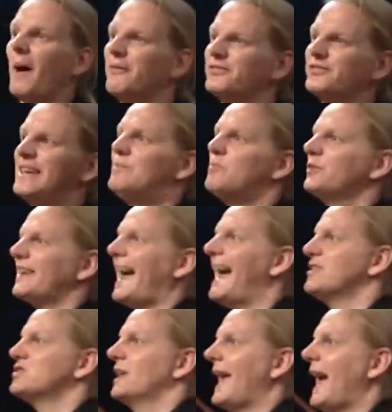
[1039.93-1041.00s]
I've seen what's
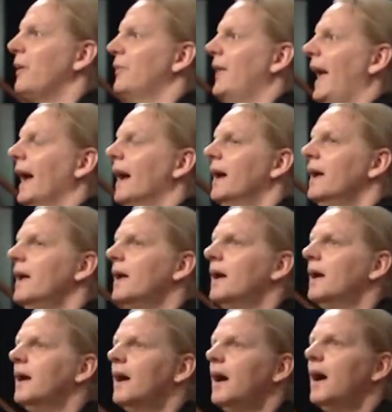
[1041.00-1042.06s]
actually out there.
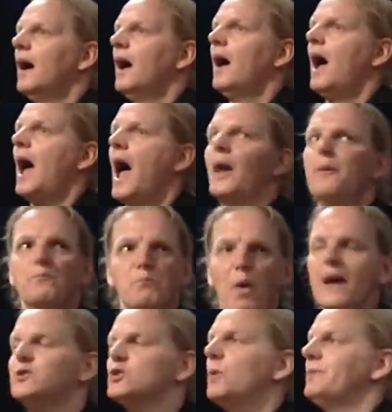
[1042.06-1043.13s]
And
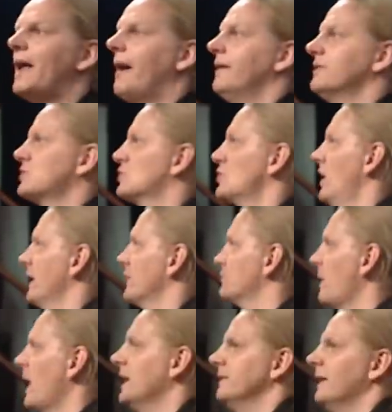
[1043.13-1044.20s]
my job now is to try and
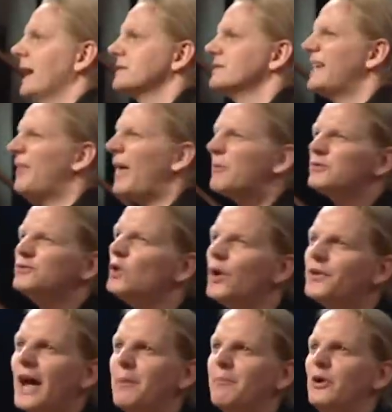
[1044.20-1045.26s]
explain that. Now, that was
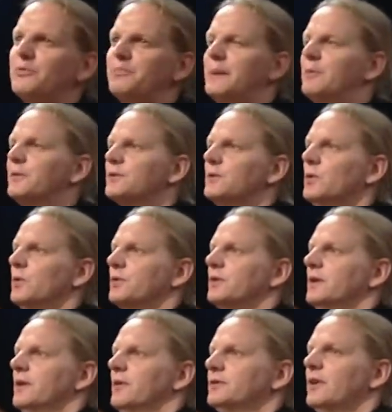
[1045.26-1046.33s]
not how most people thought
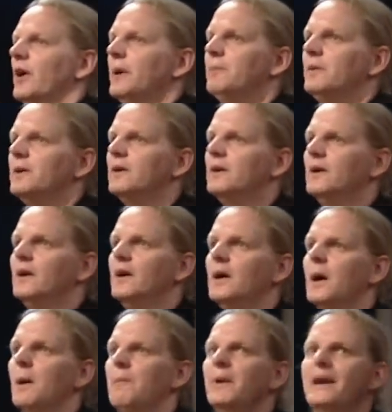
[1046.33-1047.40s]
at the time,
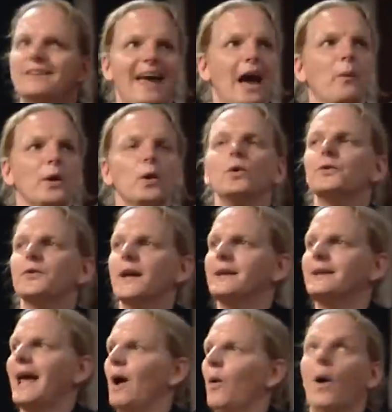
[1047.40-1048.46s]
but it's how we all
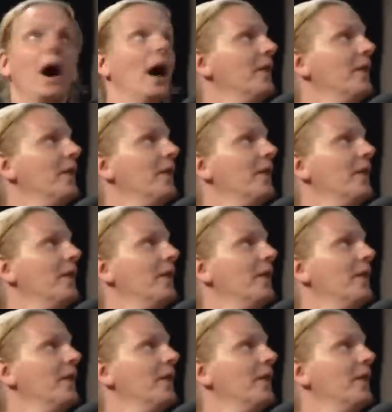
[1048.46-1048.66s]
think now.